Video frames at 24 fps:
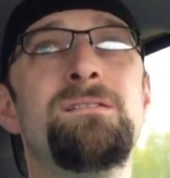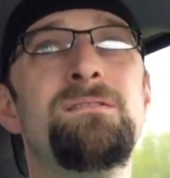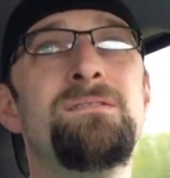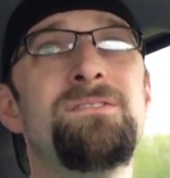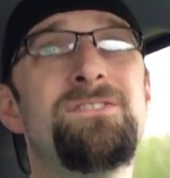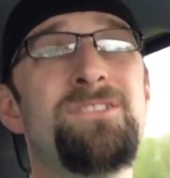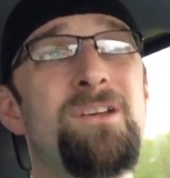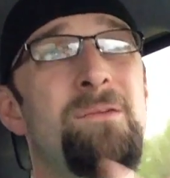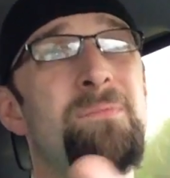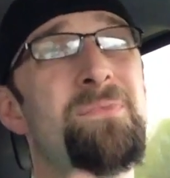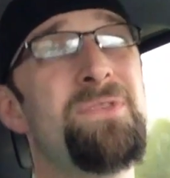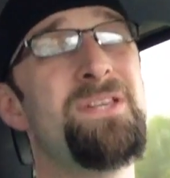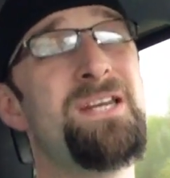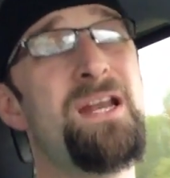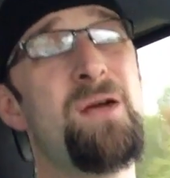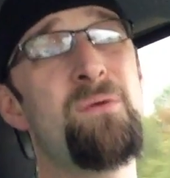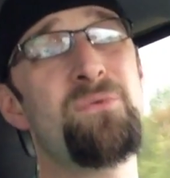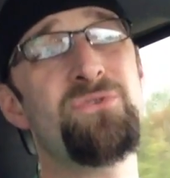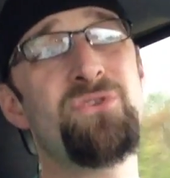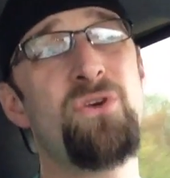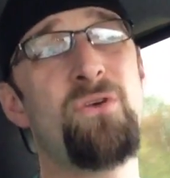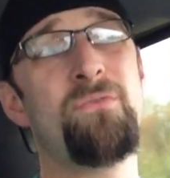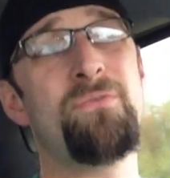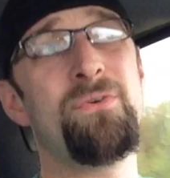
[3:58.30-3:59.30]
something that
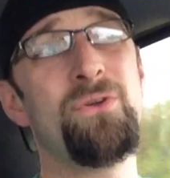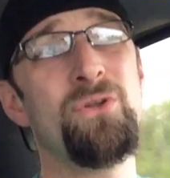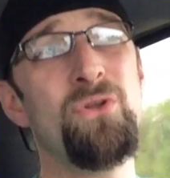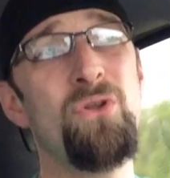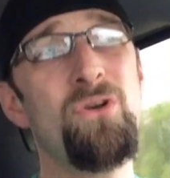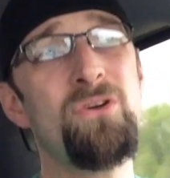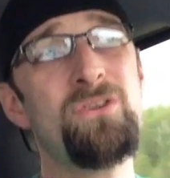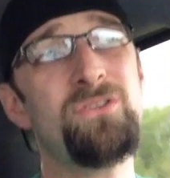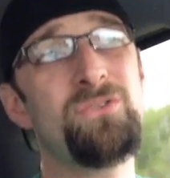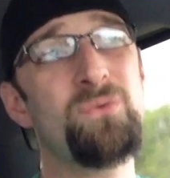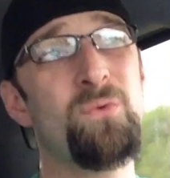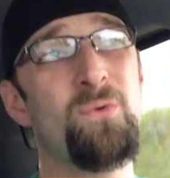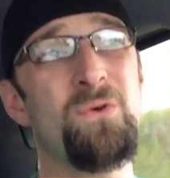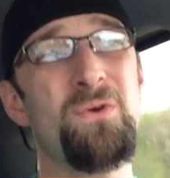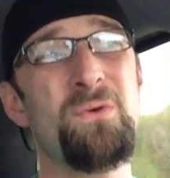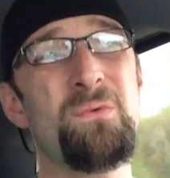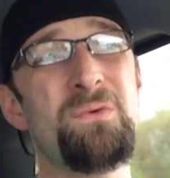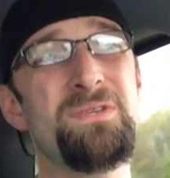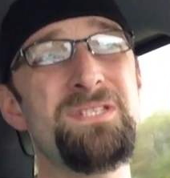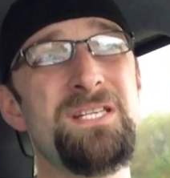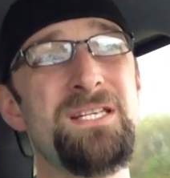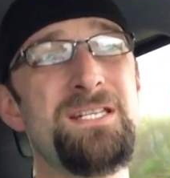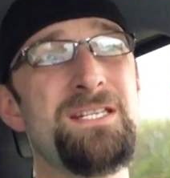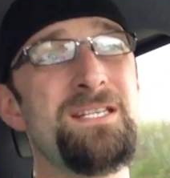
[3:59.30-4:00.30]
was overlooked, or
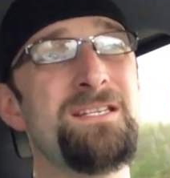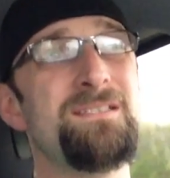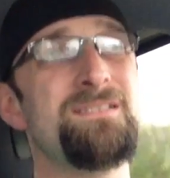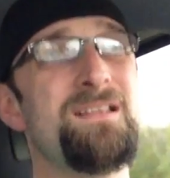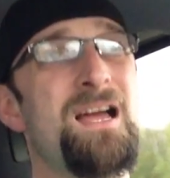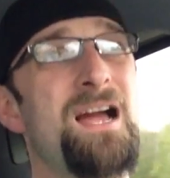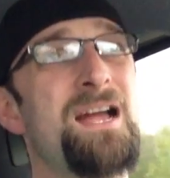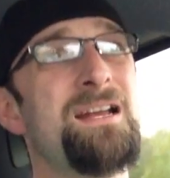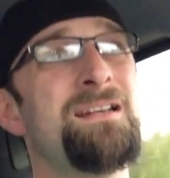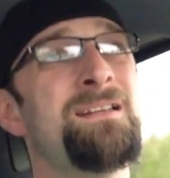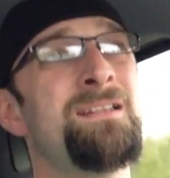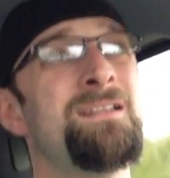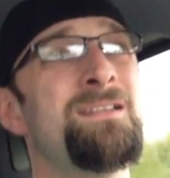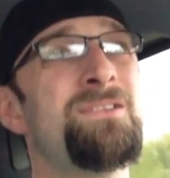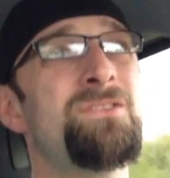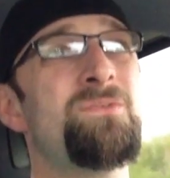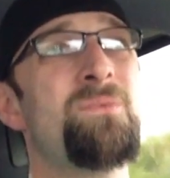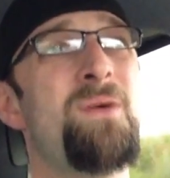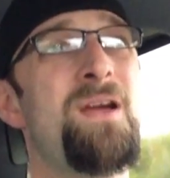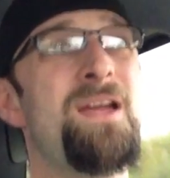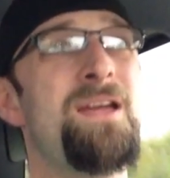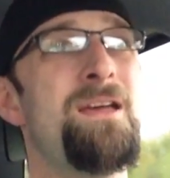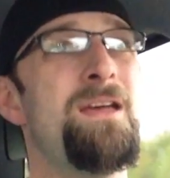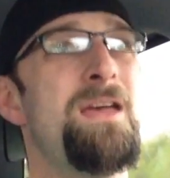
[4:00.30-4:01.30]
was it designed this
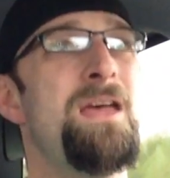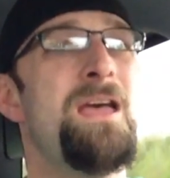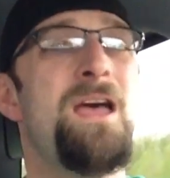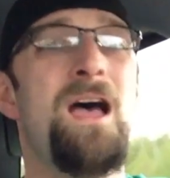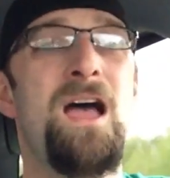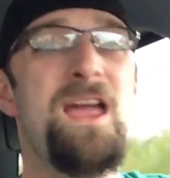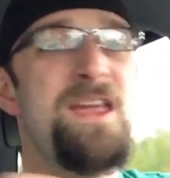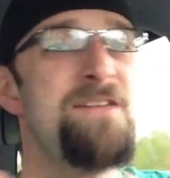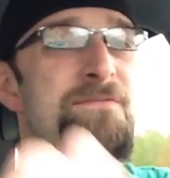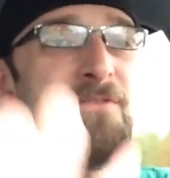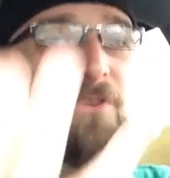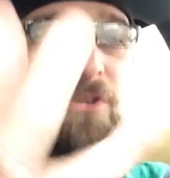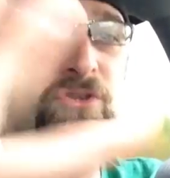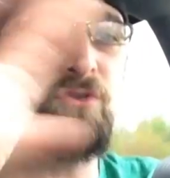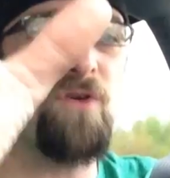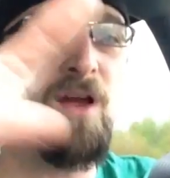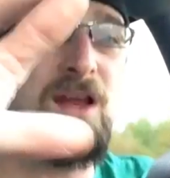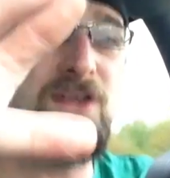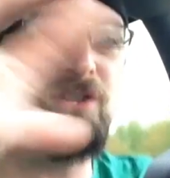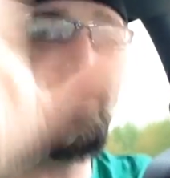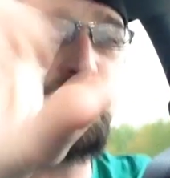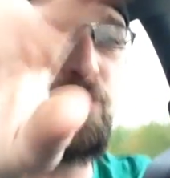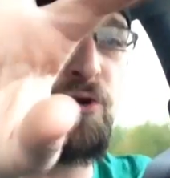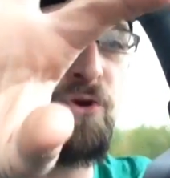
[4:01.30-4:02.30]
way? I even
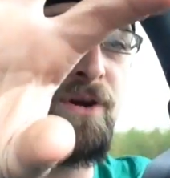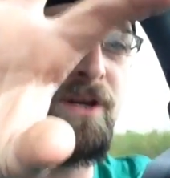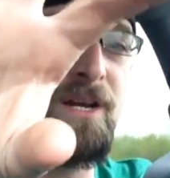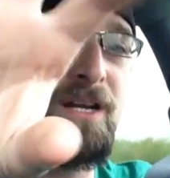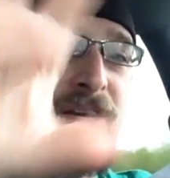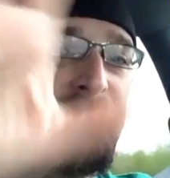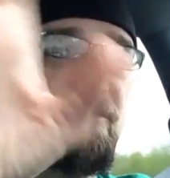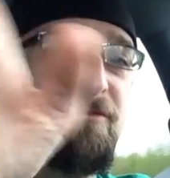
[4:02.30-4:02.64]
tried turning the